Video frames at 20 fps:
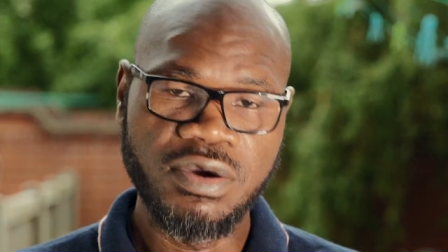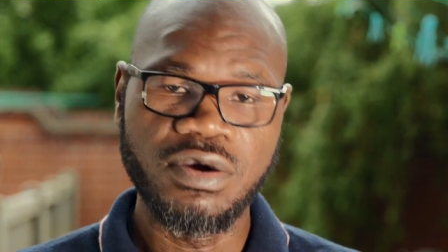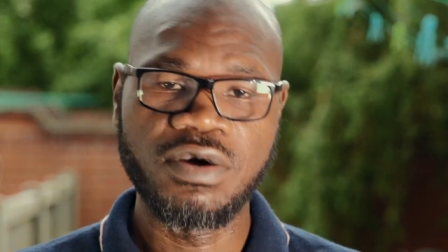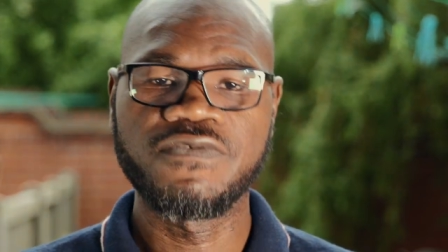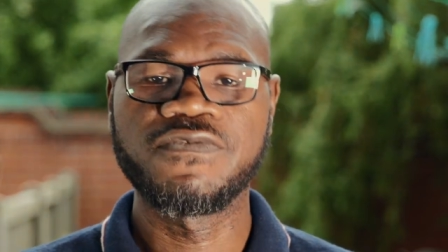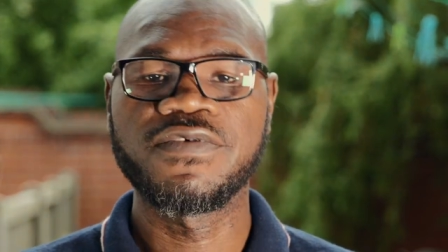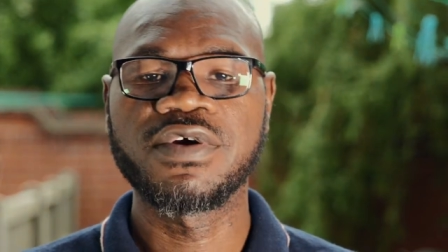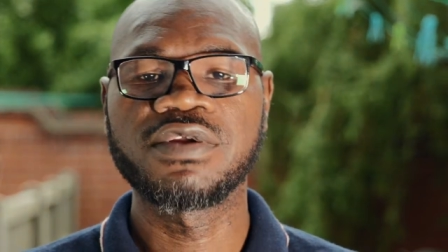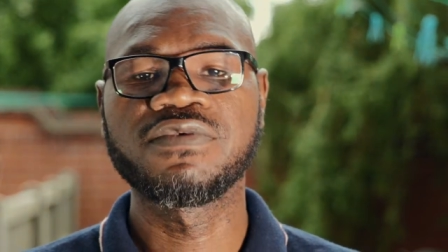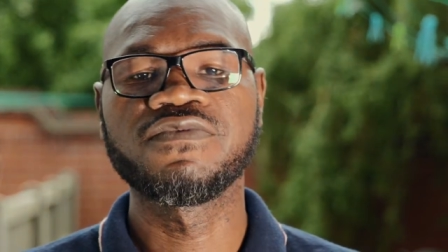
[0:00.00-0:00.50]

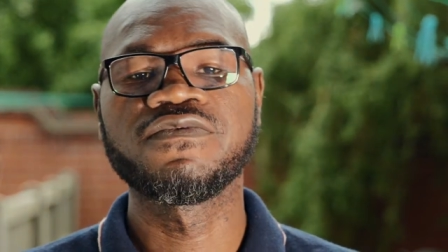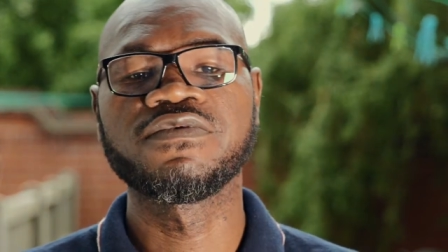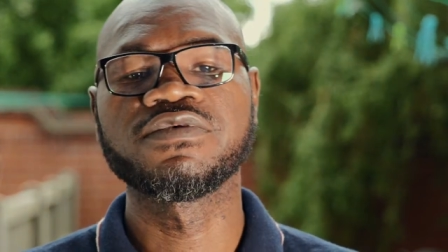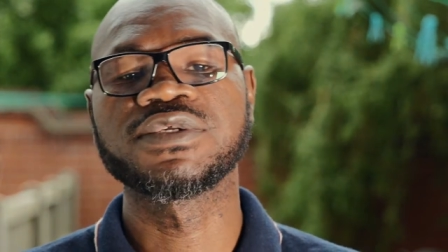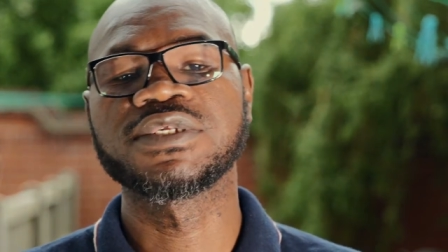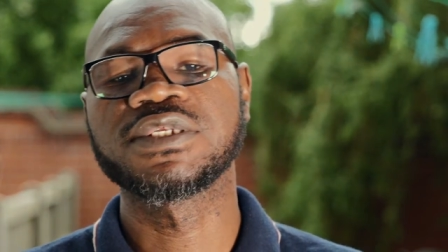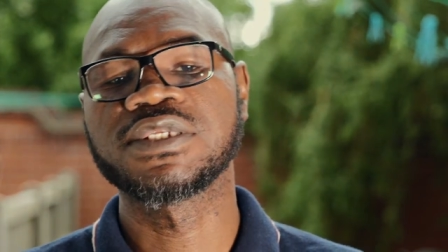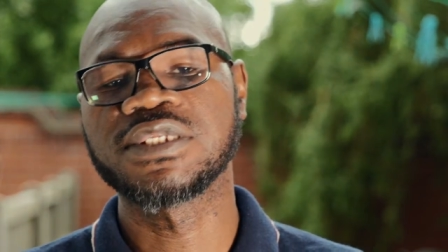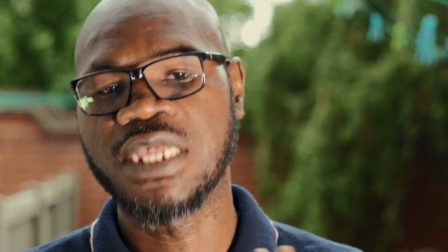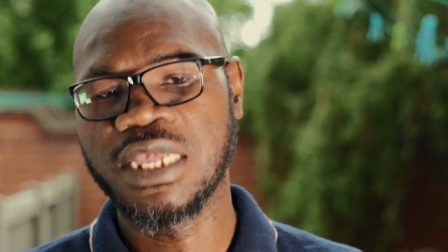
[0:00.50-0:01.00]
often with
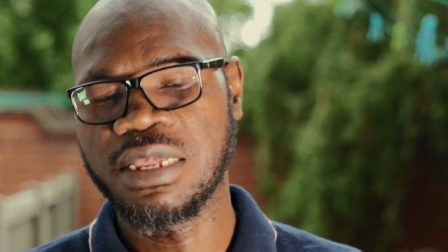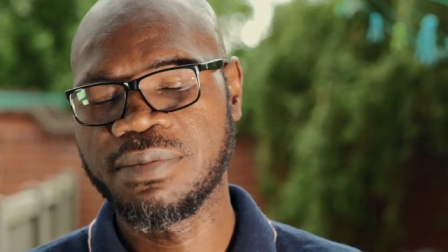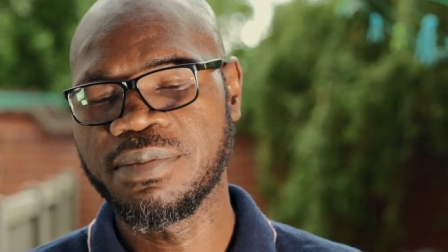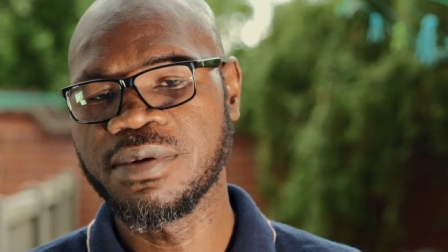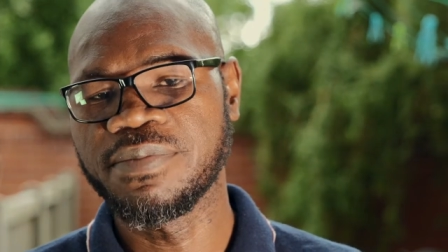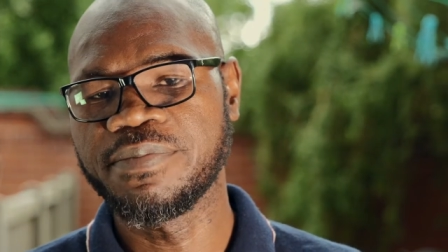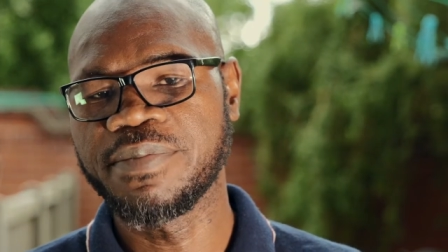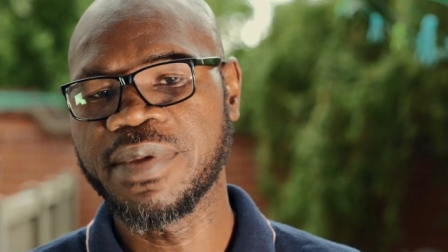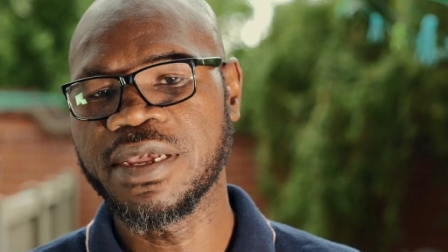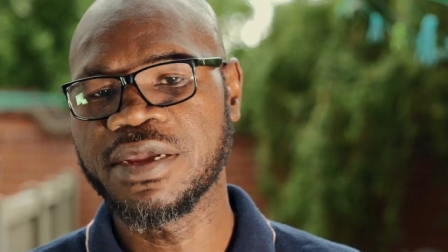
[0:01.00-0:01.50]

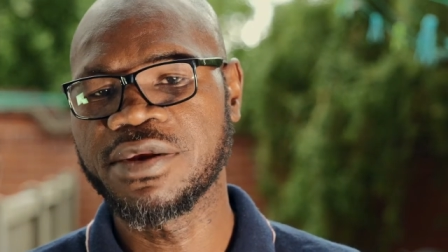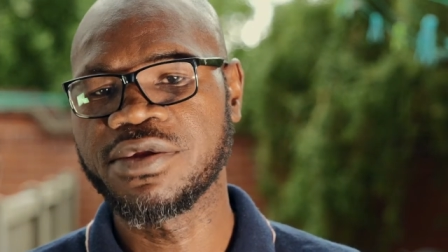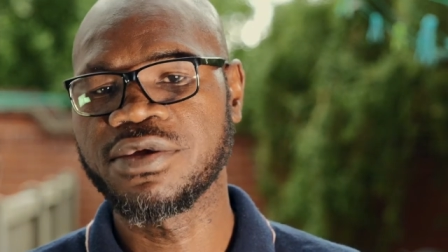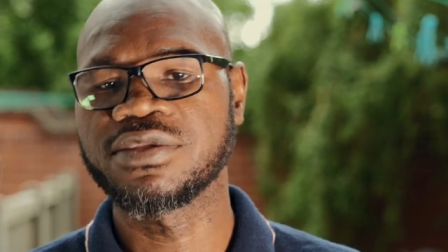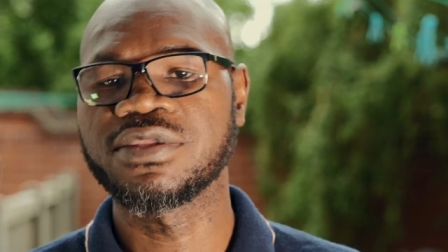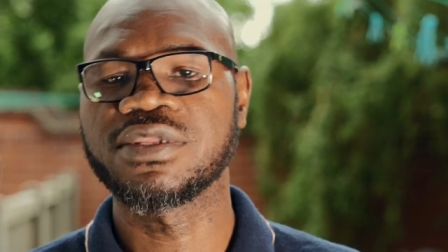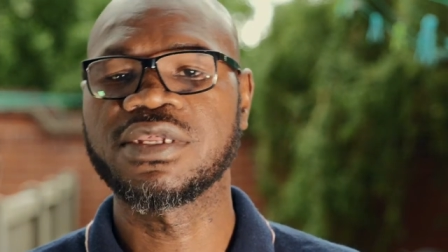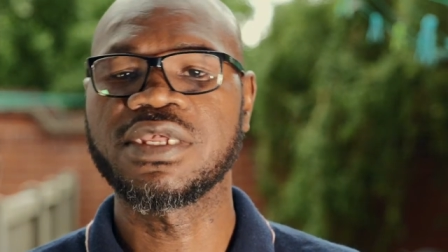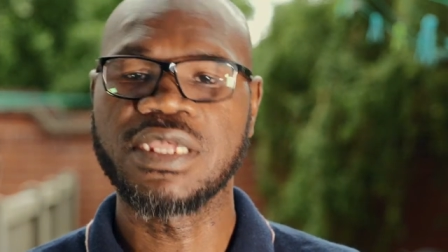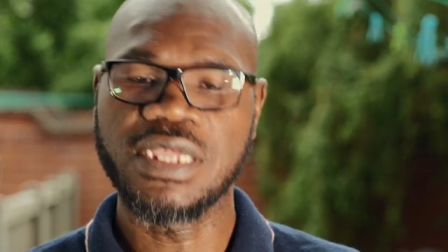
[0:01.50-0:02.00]
stable
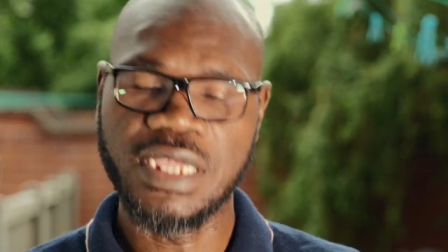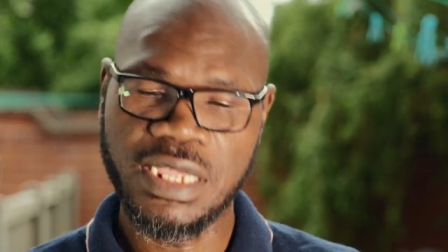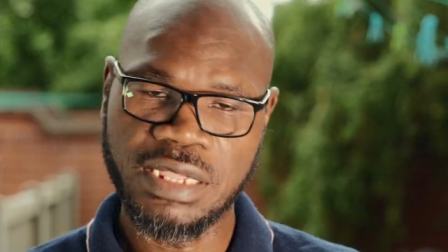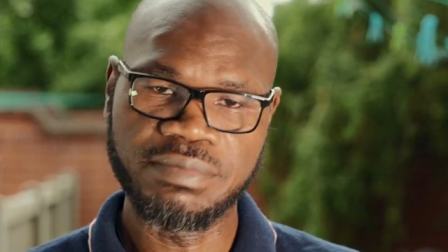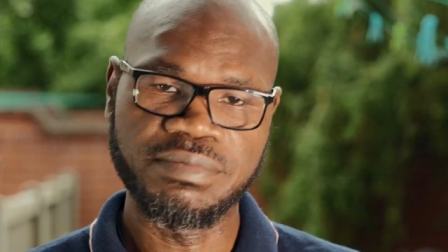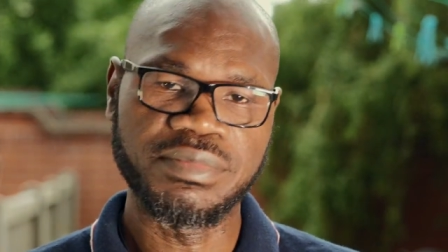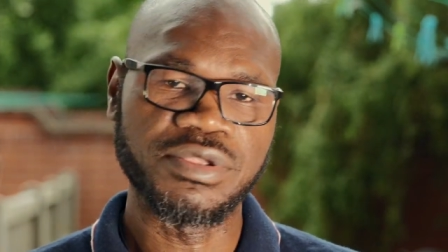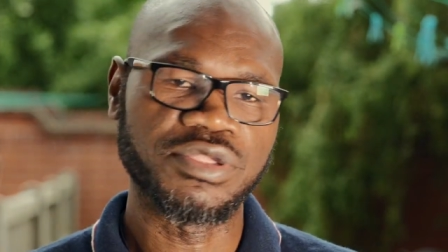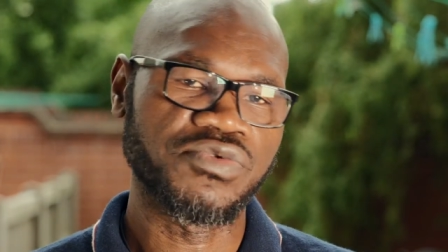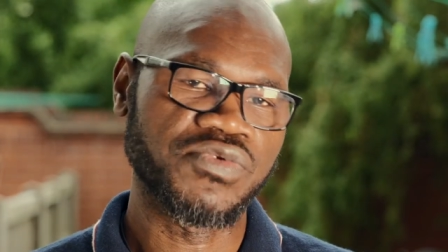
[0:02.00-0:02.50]
period
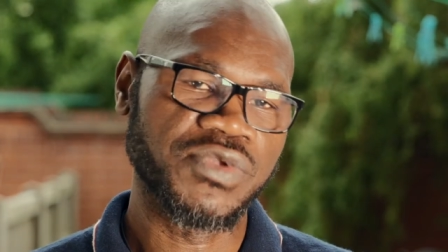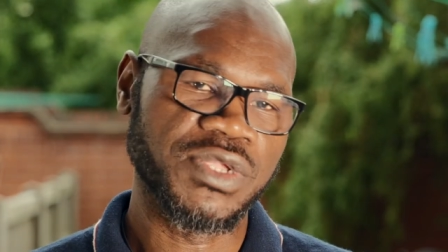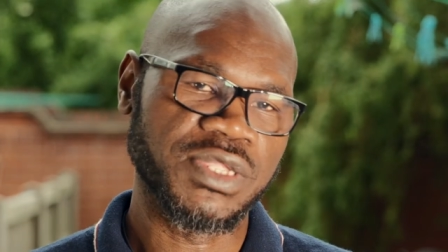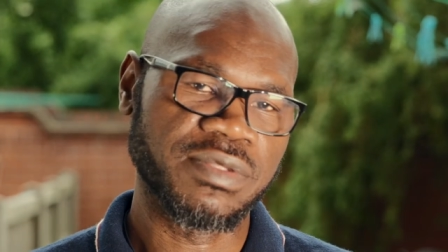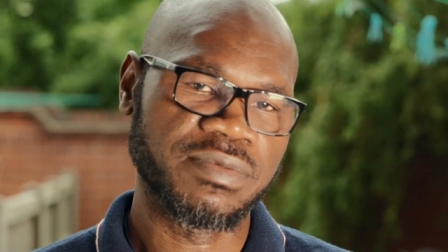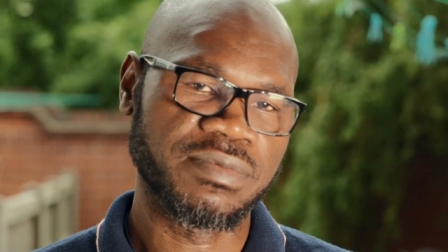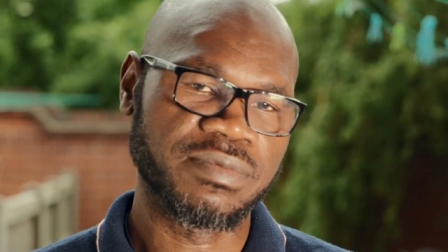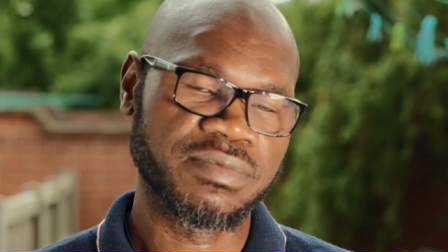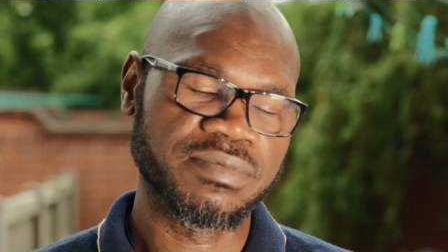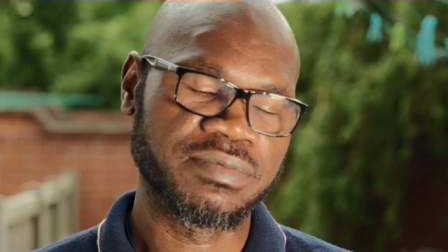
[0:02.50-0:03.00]
in between.